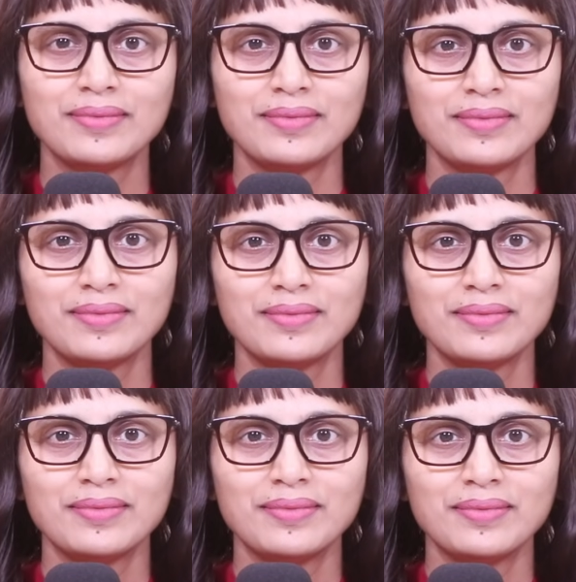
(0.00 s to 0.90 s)

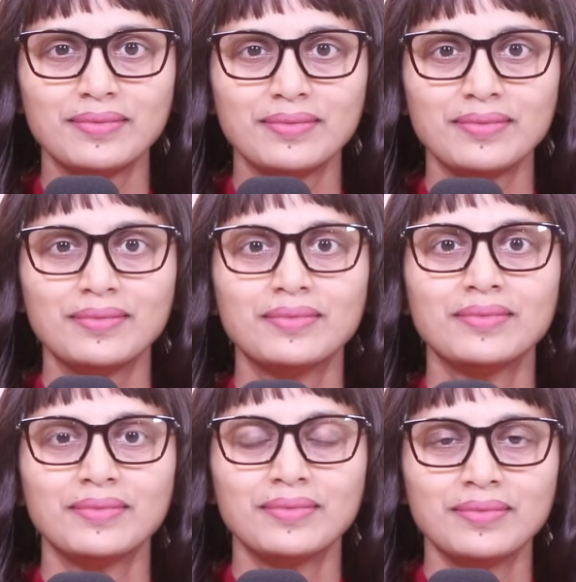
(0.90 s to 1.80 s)

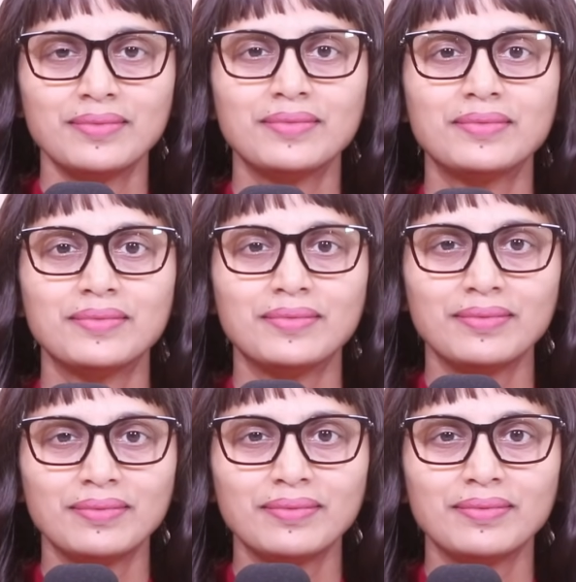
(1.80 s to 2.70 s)

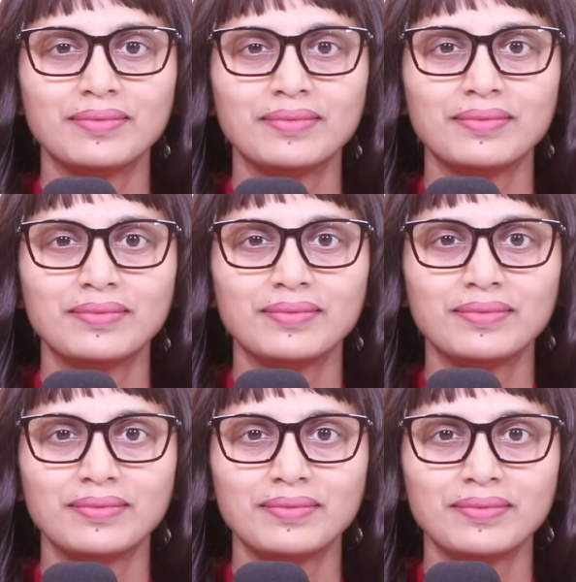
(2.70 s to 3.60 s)

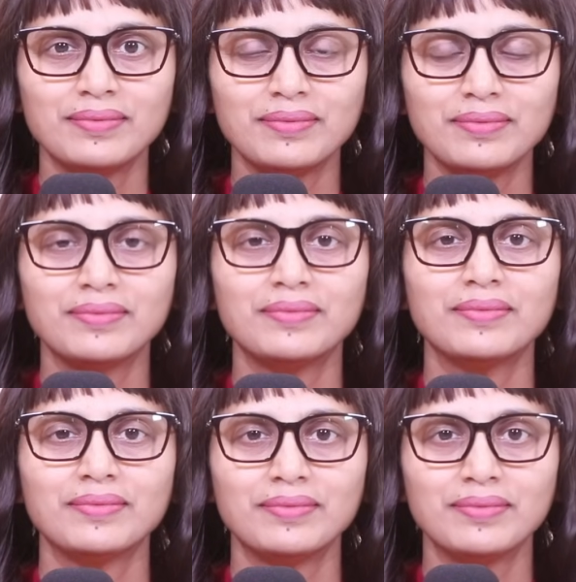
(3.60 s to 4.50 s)

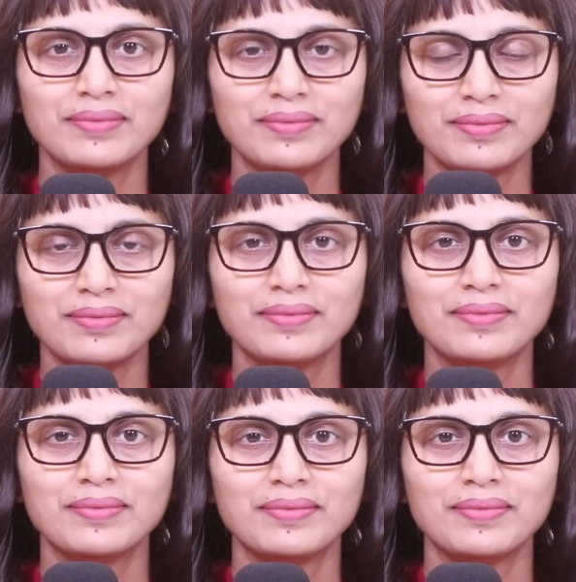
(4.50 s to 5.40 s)

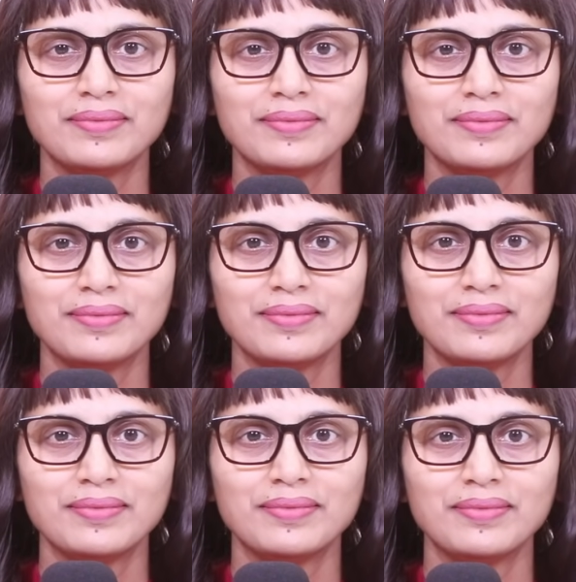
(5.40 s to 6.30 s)

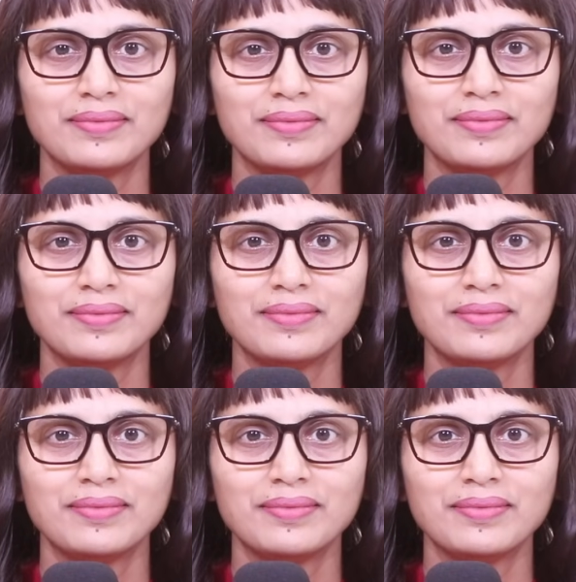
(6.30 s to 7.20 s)

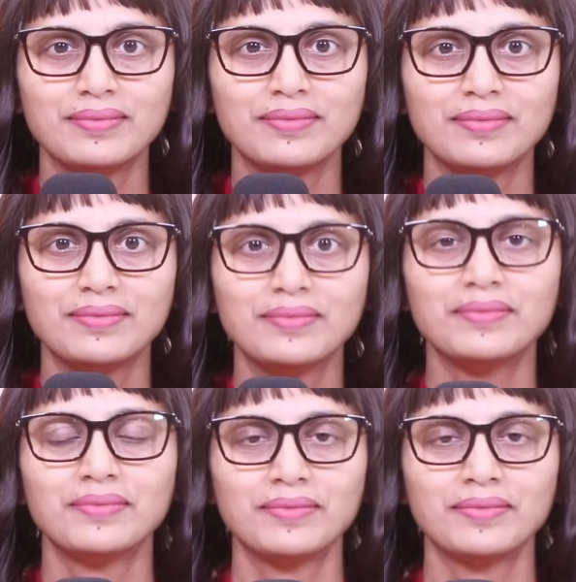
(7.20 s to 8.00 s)
[no speech]